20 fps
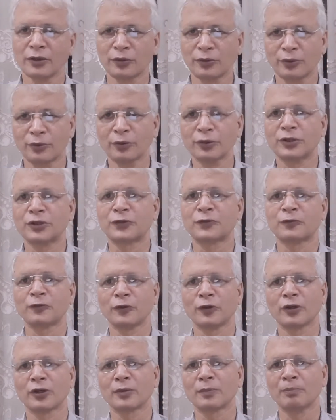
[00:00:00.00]
good
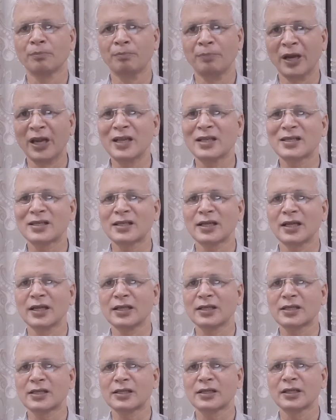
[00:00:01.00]
for brain
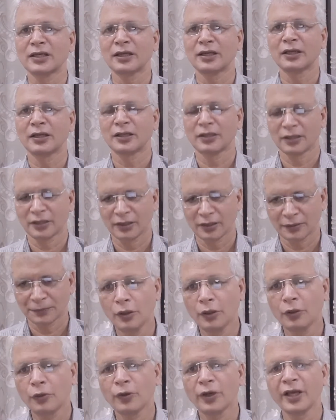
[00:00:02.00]
cells.
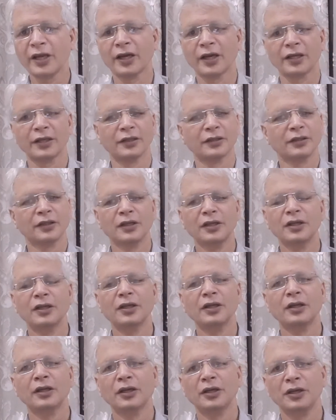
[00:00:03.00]
29.
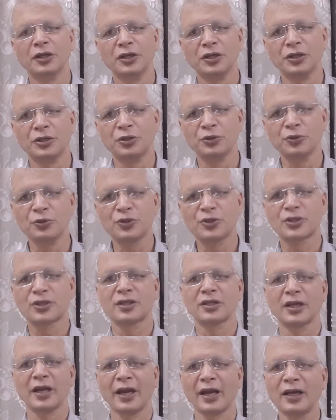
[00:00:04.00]

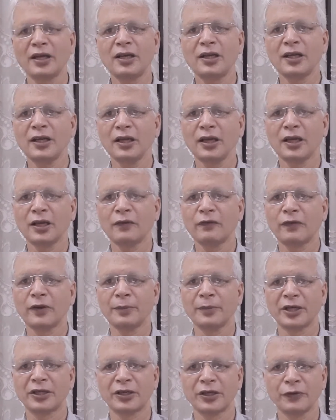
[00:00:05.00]
Use
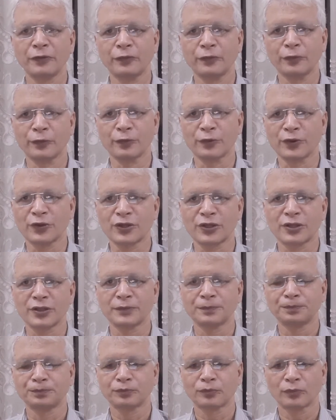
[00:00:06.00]
anti-inflammatory foods
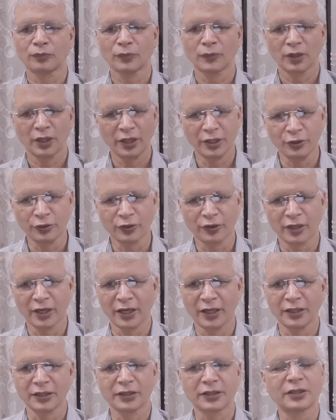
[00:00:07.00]
in your
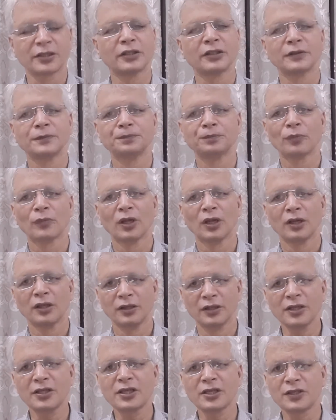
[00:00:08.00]
diet.
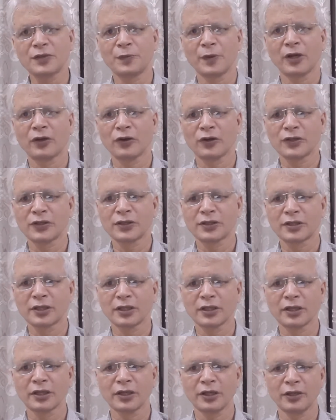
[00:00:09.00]
This is because
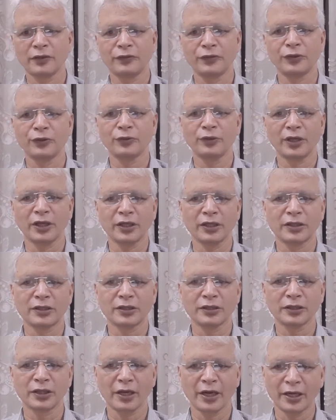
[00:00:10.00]
if you eat
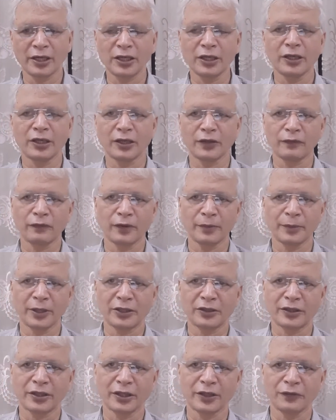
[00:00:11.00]

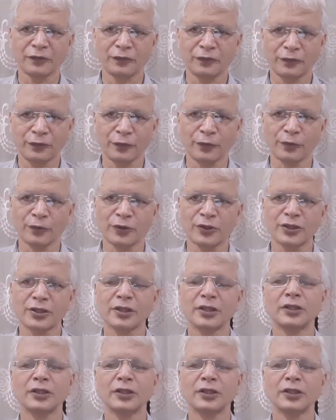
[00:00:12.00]
anti-inflammatory foods,